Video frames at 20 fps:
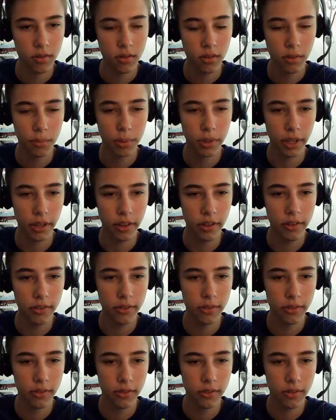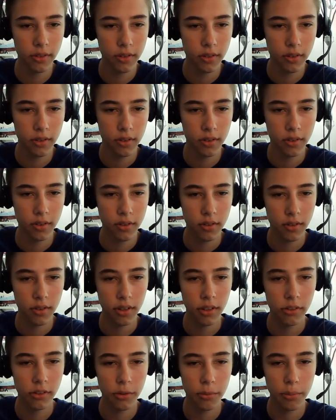I'll play this.
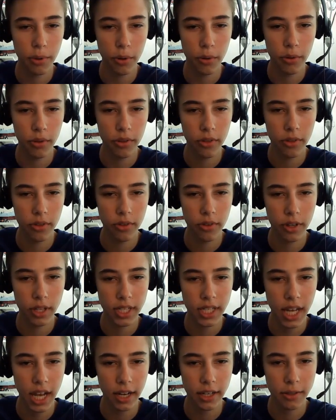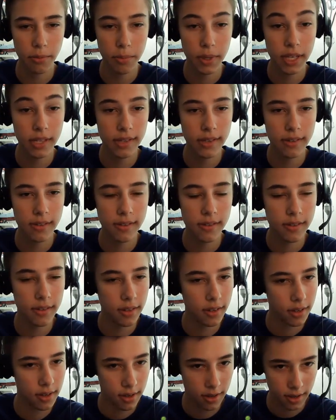These are both attacked pieces.
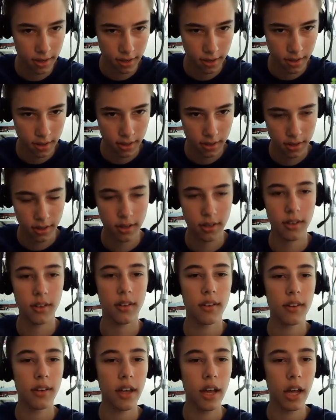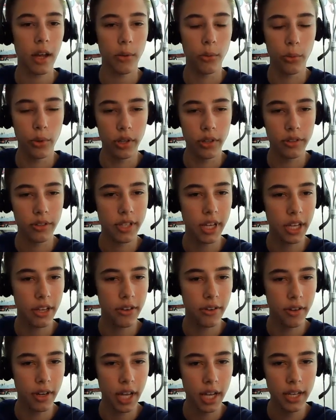I will take
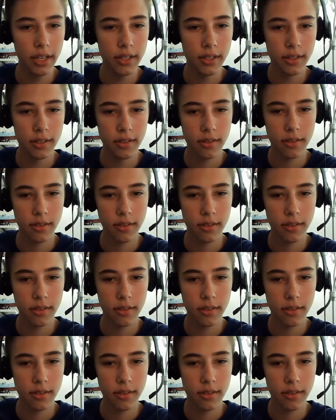your knight.